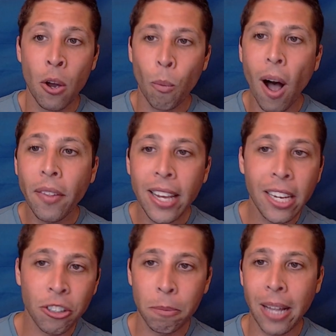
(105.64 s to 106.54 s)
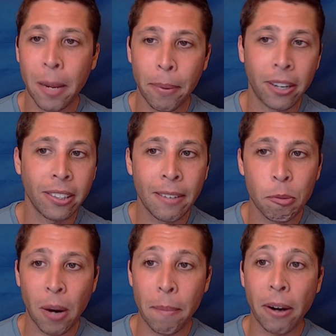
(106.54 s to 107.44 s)
While the Asian black bear lives
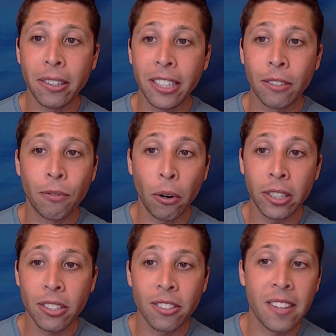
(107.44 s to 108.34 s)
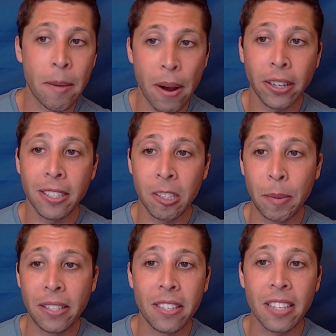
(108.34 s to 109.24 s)
primarily in forests, the American
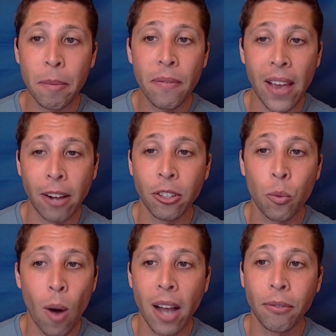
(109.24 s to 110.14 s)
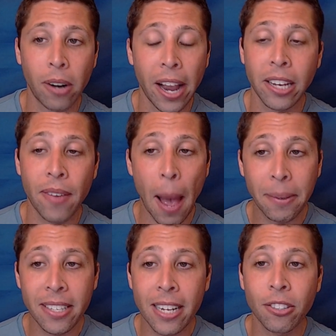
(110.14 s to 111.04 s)
species can be found in a wide variety of
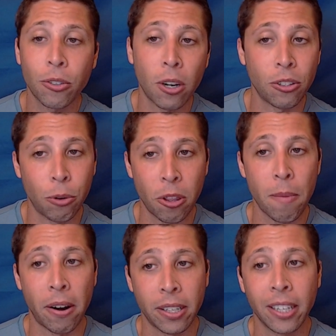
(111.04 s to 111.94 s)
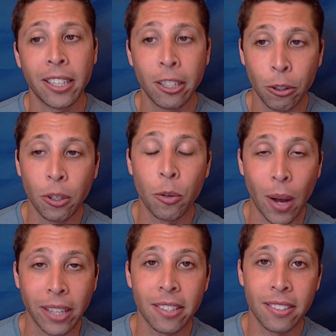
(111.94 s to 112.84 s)
habitats across North America, including
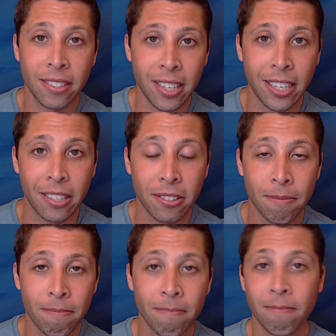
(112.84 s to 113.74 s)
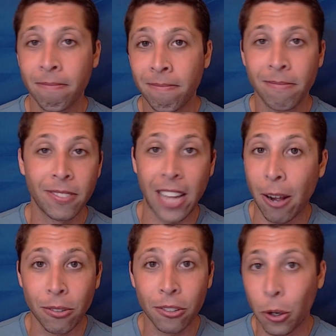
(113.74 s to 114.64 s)
wetlands and cities.
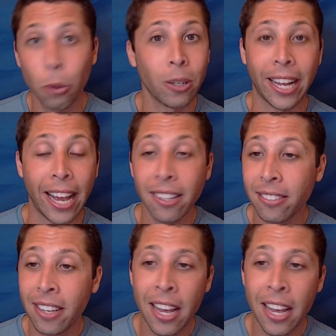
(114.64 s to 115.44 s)
Sounds cool, I guess.